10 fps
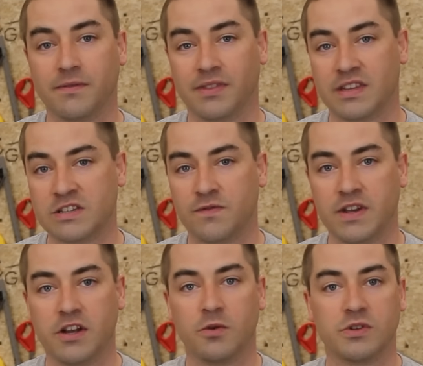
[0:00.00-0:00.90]
This
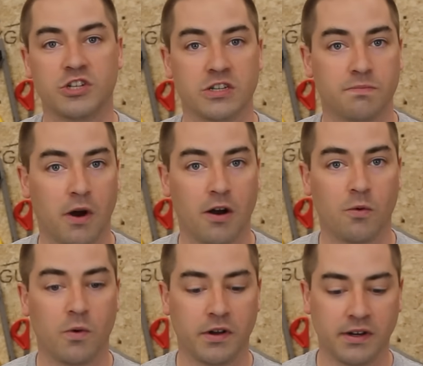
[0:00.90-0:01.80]
video was just
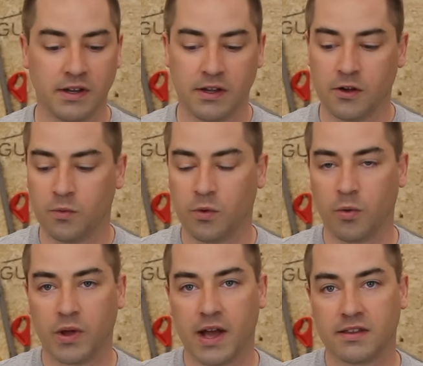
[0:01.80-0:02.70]
part one where
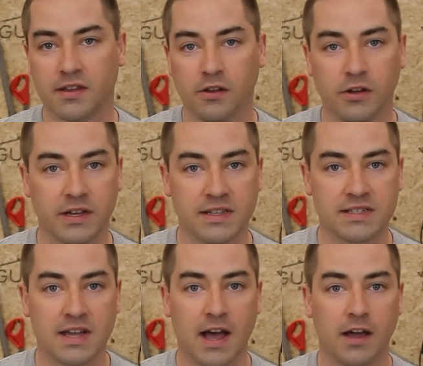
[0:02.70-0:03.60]
we got to look
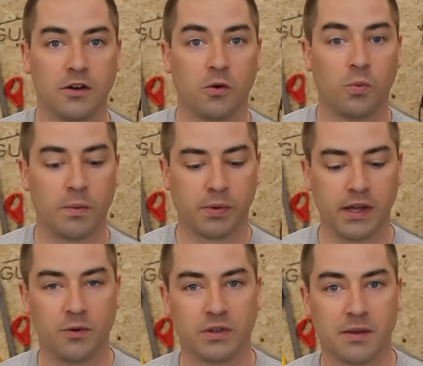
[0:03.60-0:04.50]
inside, we
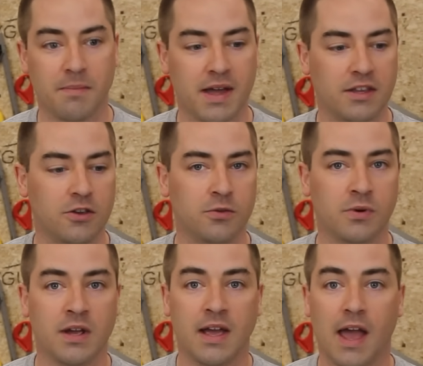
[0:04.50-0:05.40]
played with the menu,
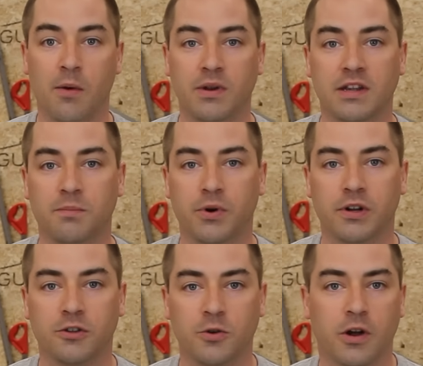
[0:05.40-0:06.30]
and we did put
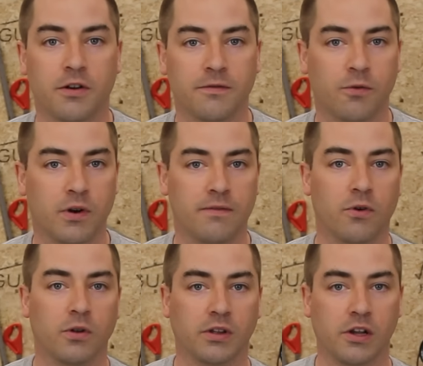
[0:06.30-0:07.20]
a 240
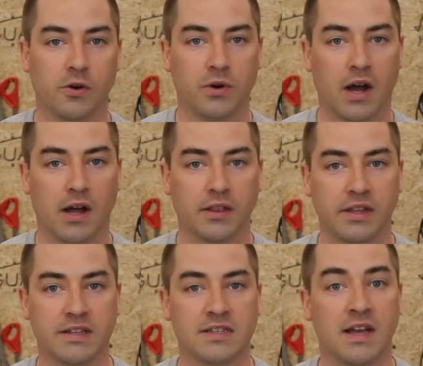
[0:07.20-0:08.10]
volt load on
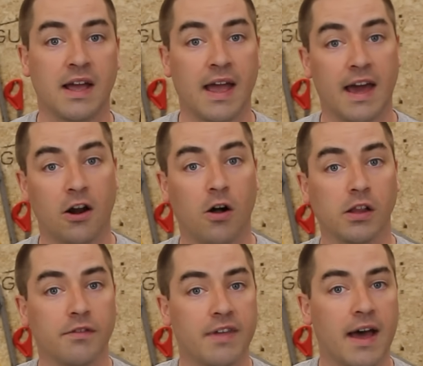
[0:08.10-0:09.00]
this. And
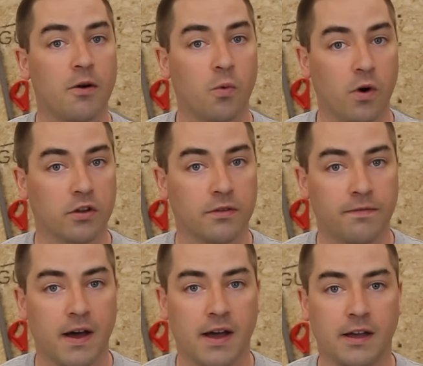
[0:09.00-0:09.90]
all of that worked
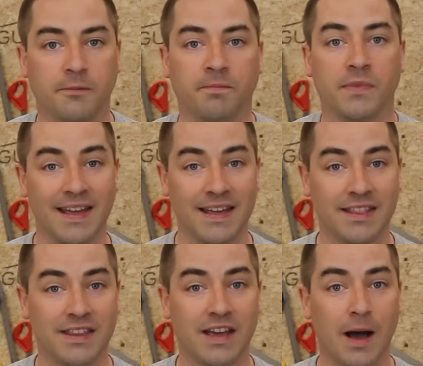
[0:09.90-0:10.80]
fine.
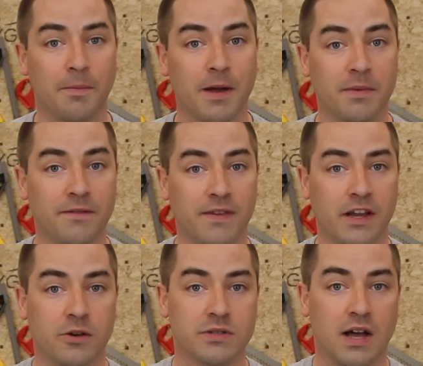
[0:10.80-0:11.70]
In the upcoming
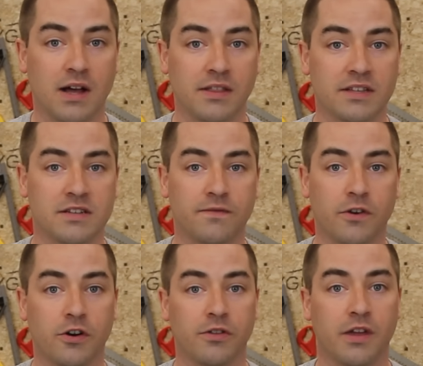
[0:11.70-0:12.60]
videos on this
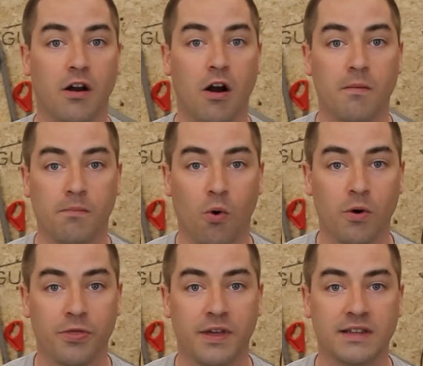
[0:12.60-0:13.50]
inverter, there are
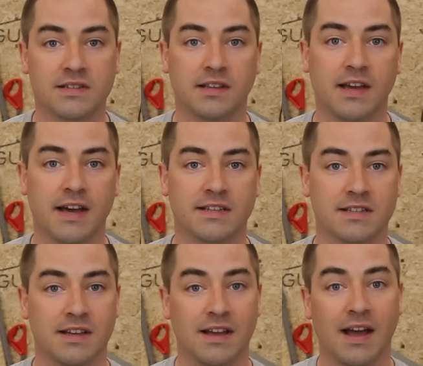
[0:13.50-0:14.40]
more things to
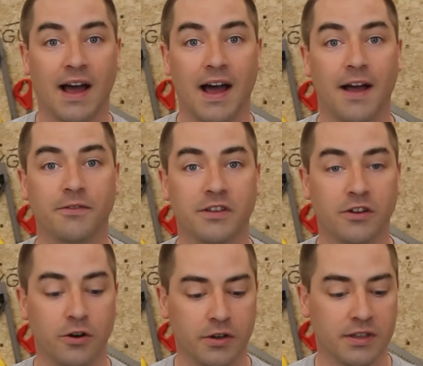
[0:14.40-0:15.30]
test. I have to
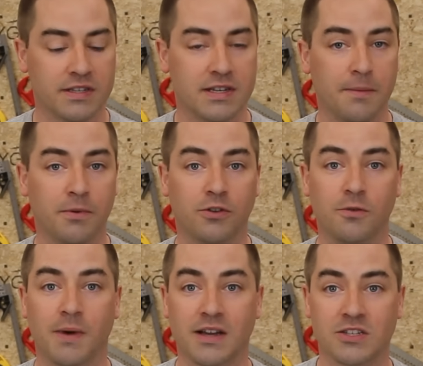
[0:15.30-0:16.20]
hook this up
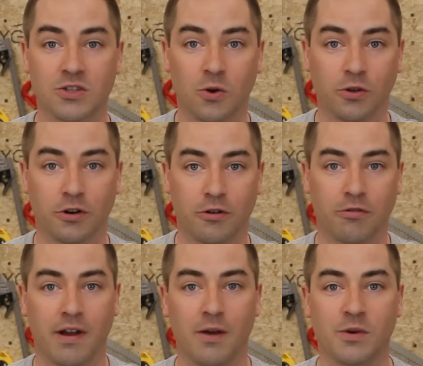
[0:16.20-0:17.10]
to my solar
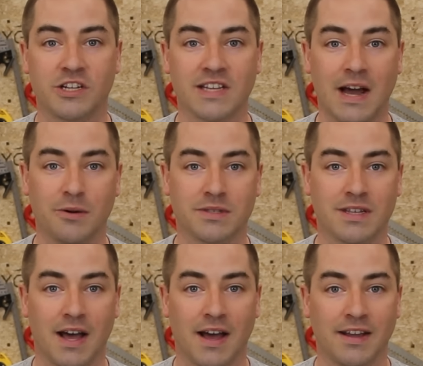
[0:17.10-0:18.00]
array, which is
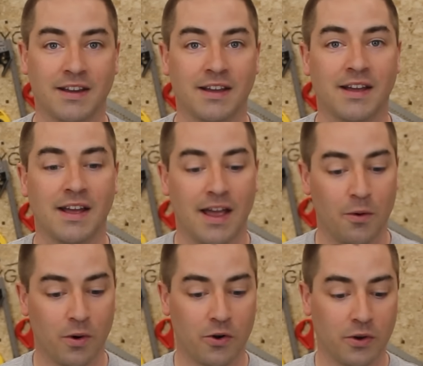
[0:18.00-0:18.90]
outside,
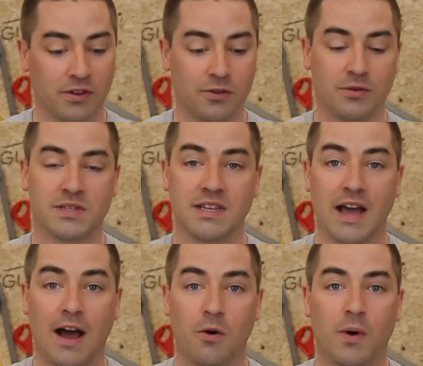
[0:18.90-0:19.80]
and we're going to see
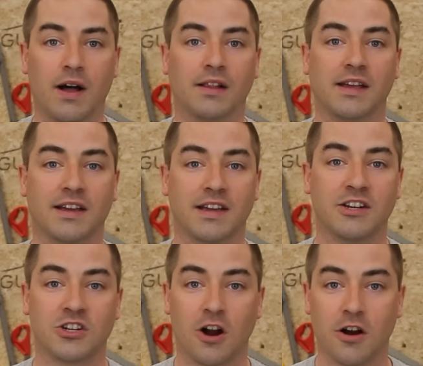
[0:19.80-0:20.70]
how well it
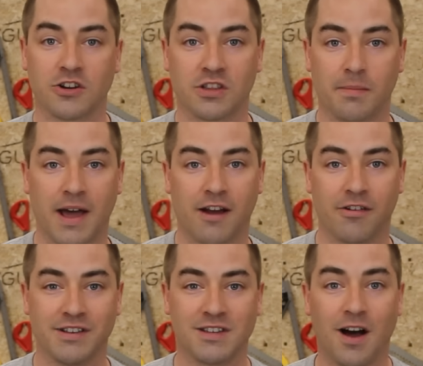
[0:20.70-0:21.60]
can charge the
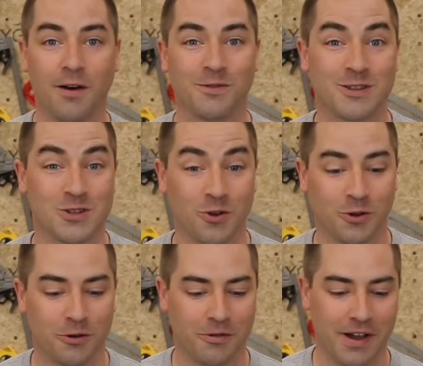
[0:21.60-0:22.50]
batteries off the
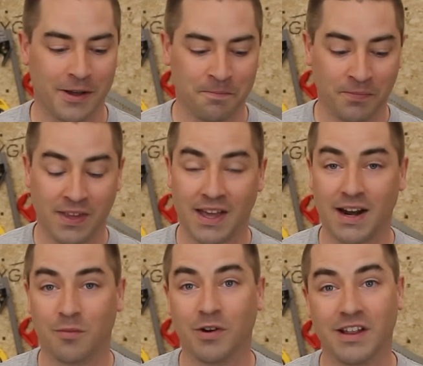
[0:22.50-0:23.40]
solar array.
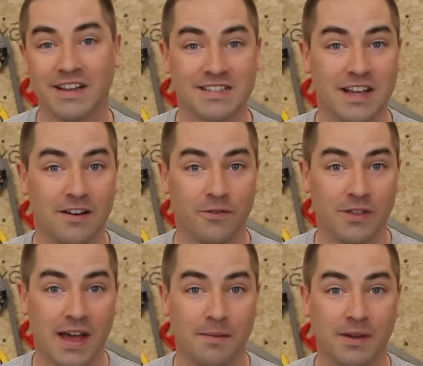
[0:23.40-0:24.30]
And I'm really excited for
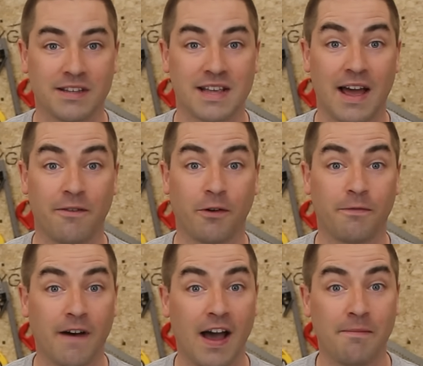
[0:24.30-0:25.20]
that because I have a
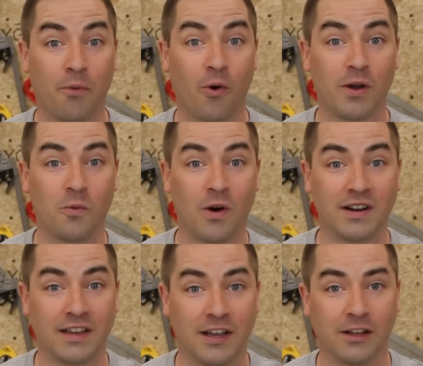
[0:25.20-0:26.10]

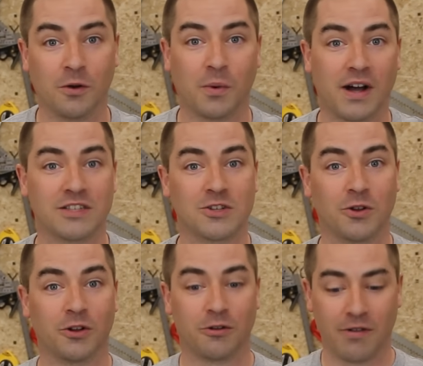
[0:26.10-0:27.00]
5.1 kilowatt
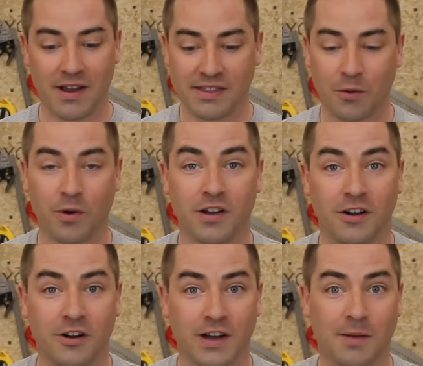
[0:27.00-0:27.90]
solar array that we're
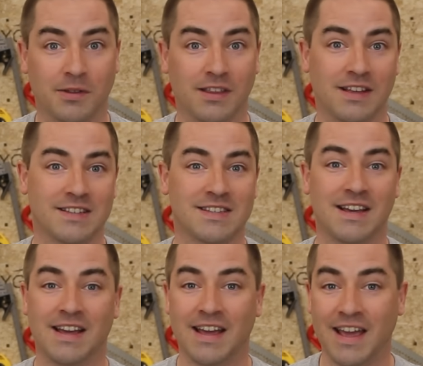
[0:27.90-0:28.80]
gonna hook up to this
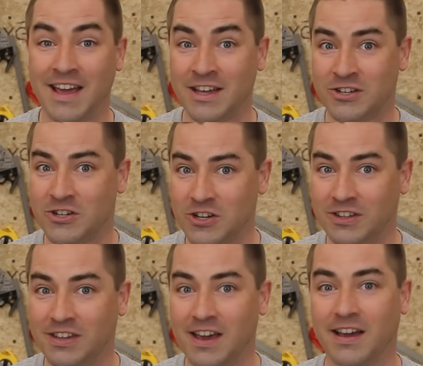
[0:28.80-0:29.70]
it
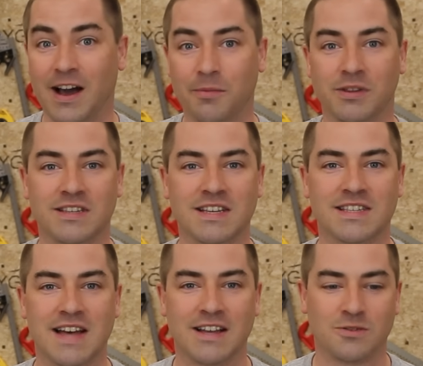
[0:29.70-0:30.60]
should take up to
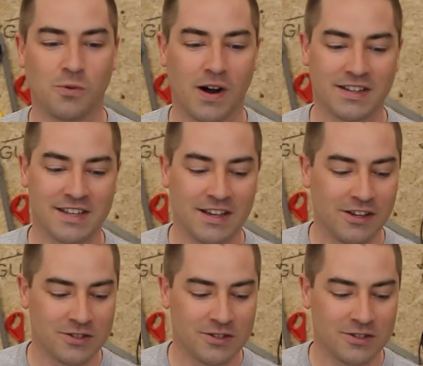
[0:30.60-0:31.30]
6,000 watts.